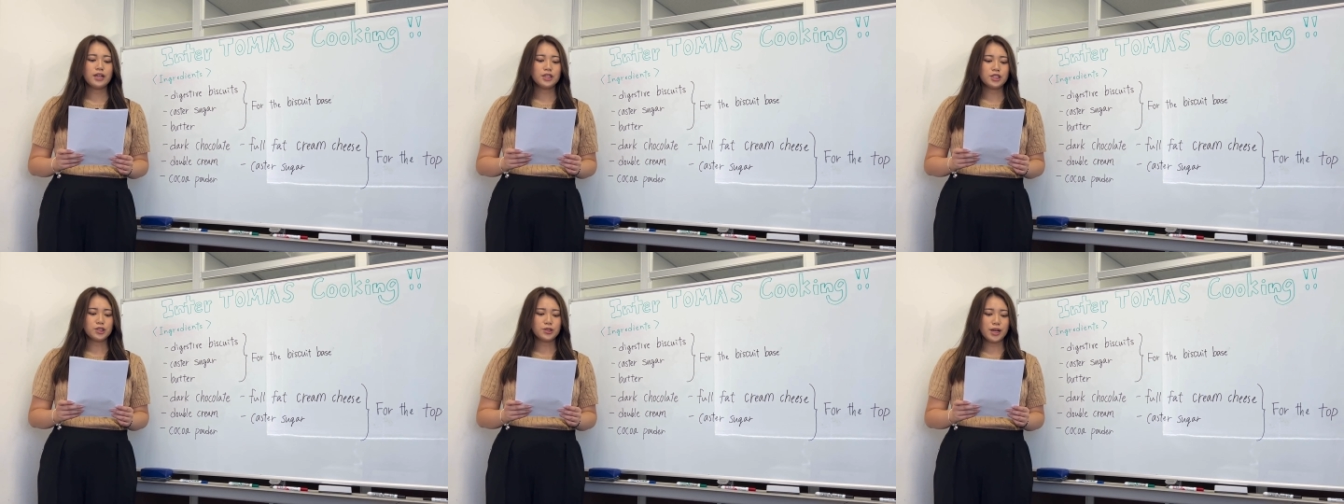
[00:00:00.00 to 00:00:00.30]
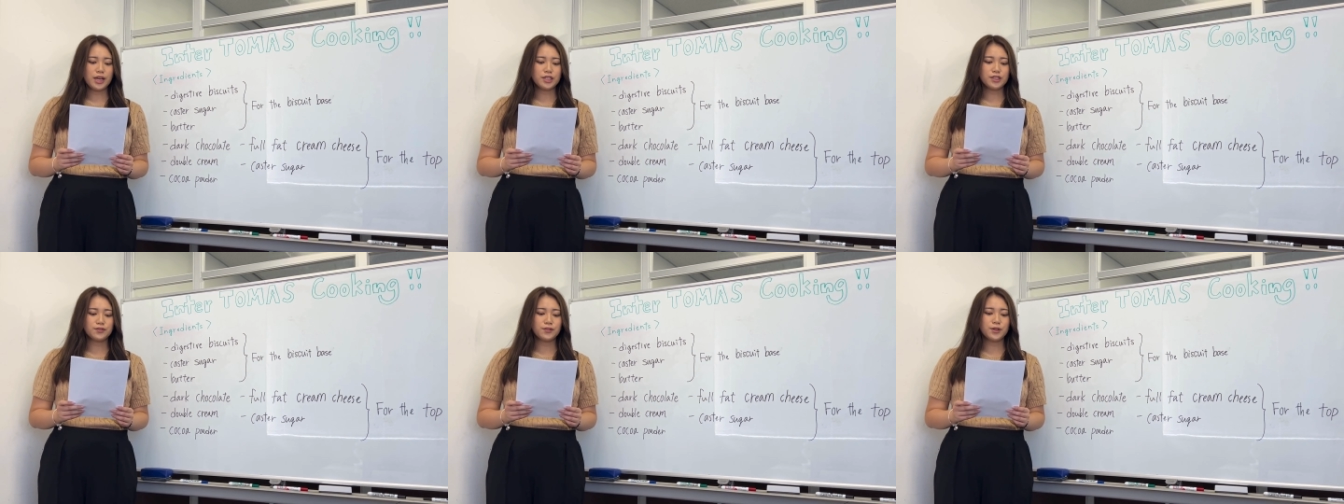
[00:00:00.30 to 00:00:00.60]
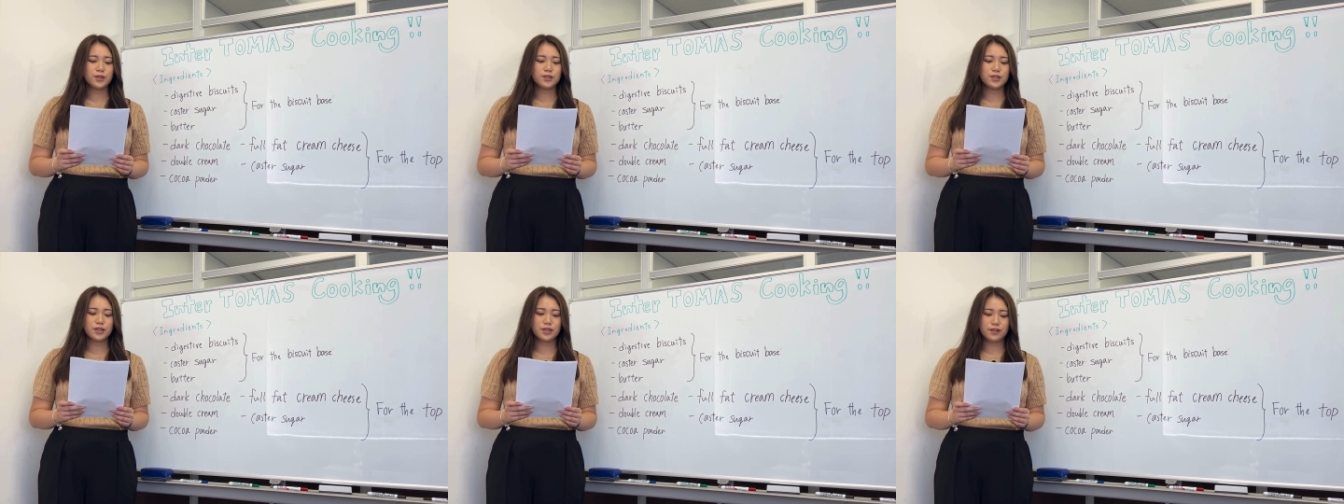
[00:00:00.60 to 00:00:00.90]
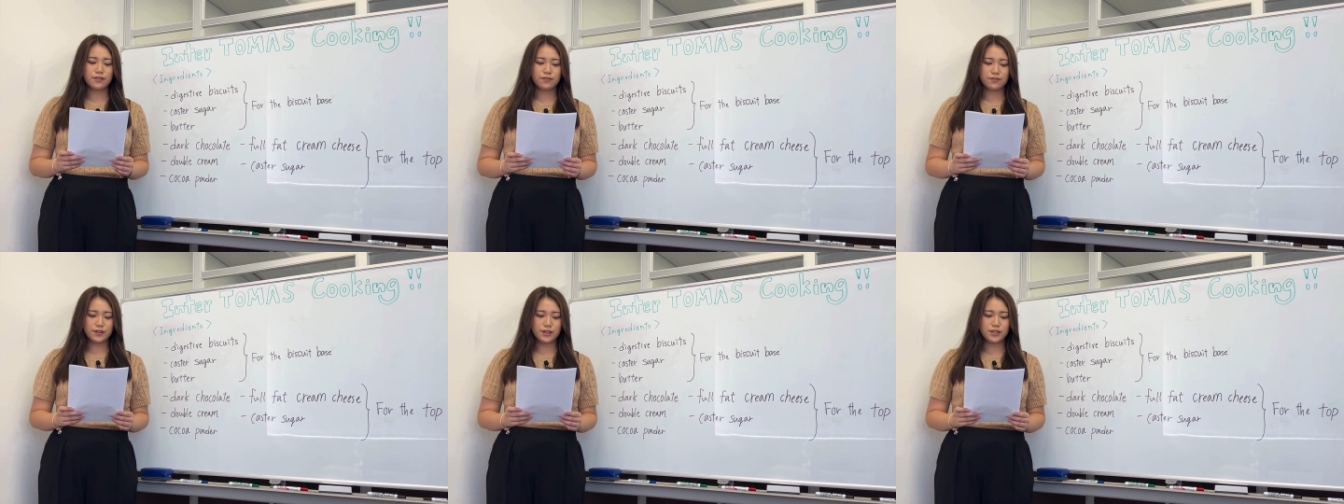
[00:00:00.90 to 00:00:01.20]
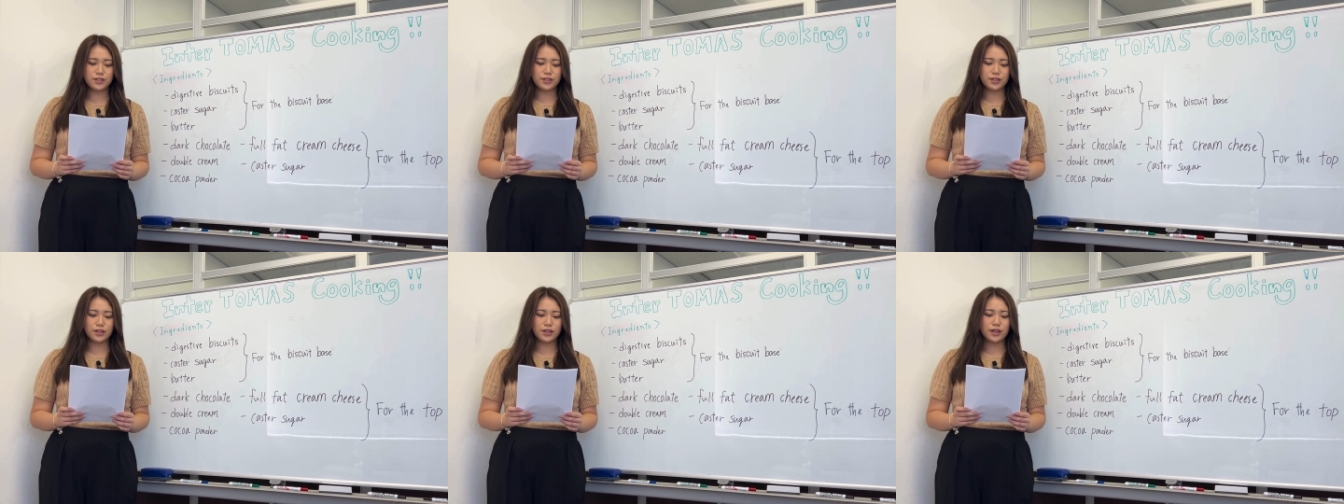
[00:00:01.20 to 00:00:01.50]
Transfer to the
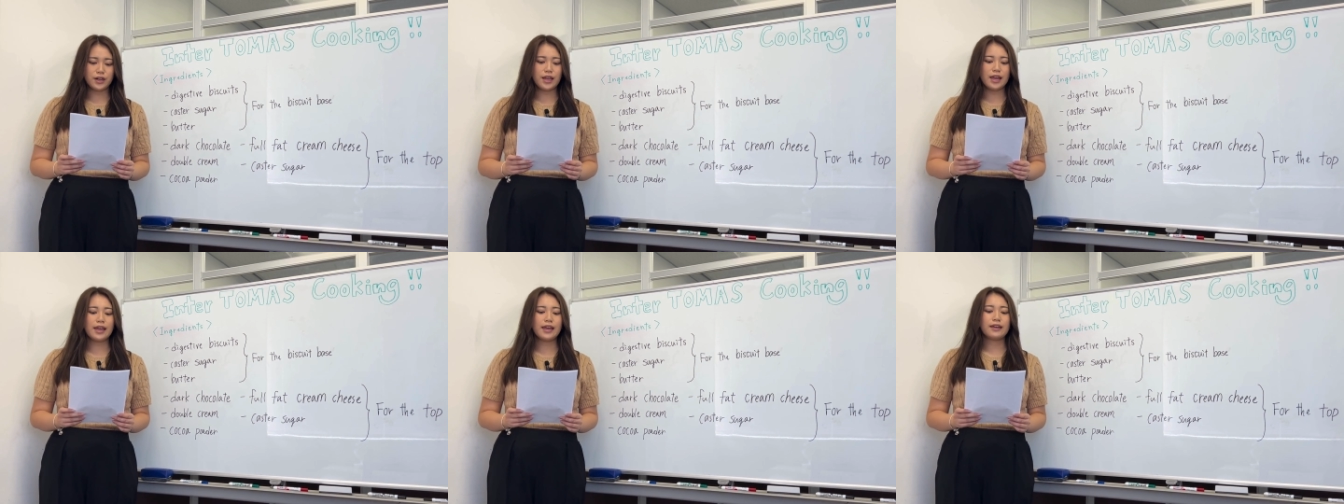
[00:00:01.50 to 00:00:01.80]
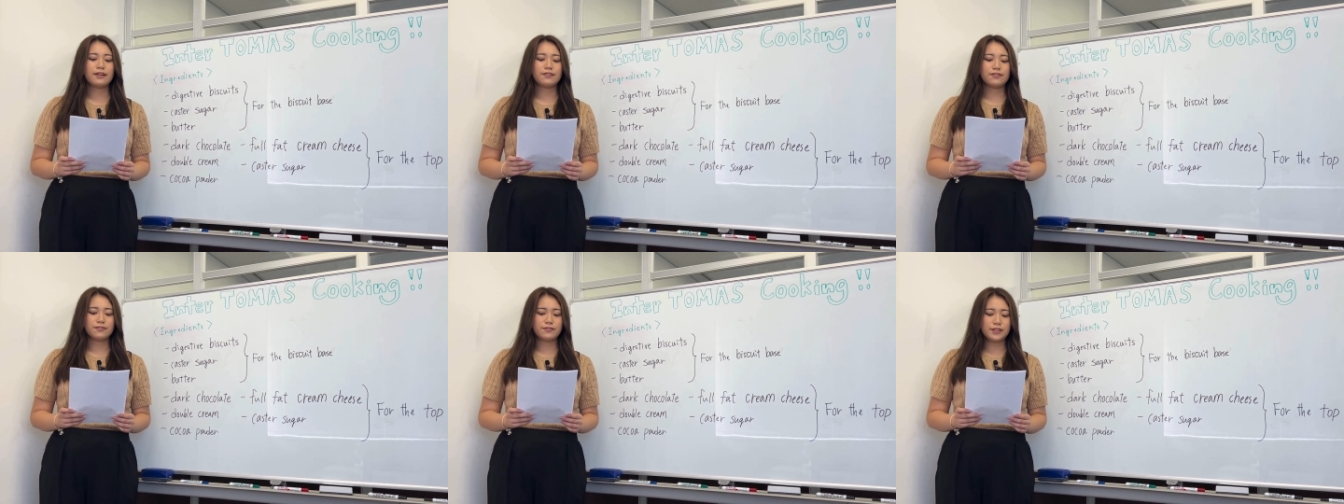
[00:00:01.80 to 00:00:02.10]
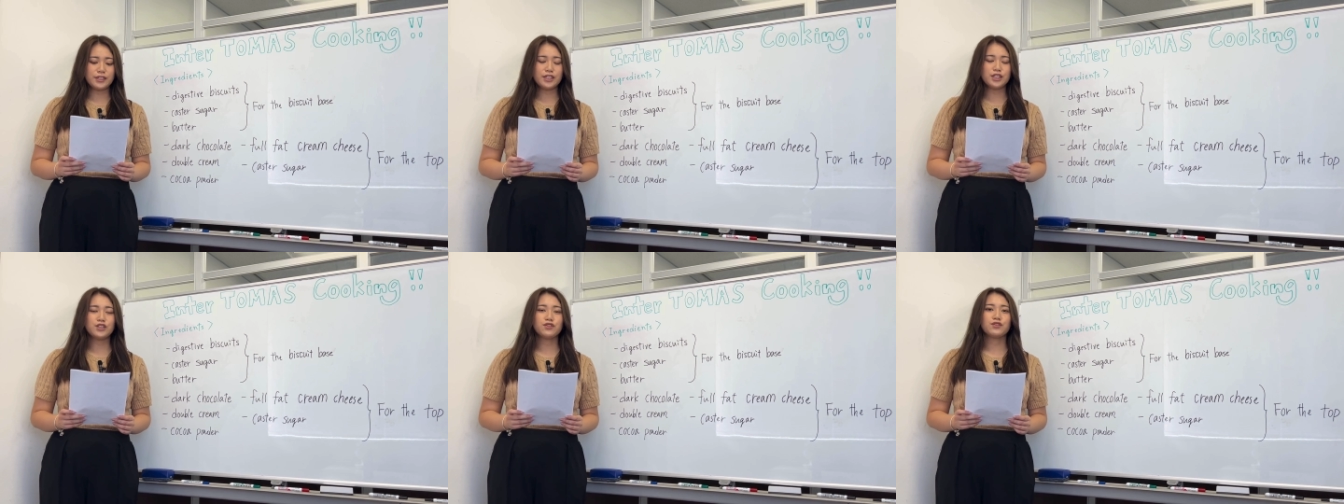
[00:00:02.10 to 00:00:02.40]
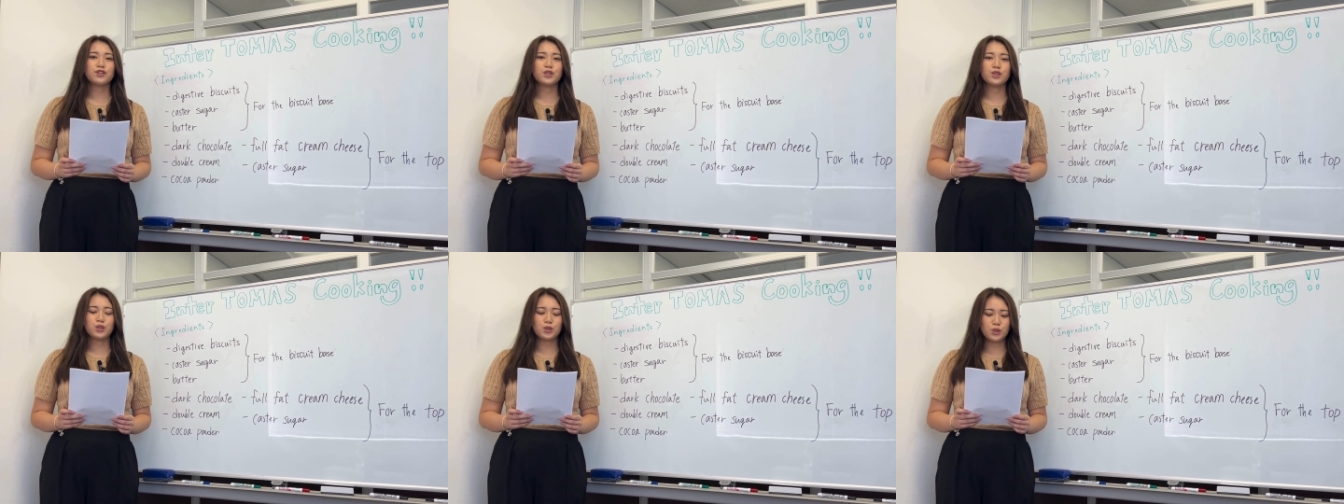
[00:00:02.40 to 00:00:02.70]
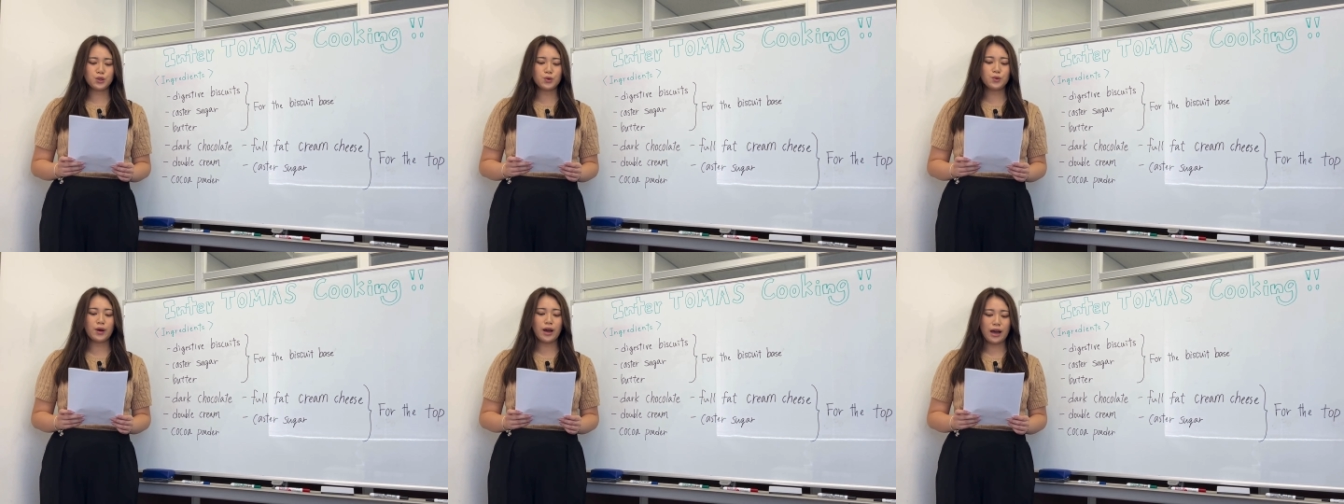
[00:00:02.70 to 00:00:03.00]
freezer and freeze for 2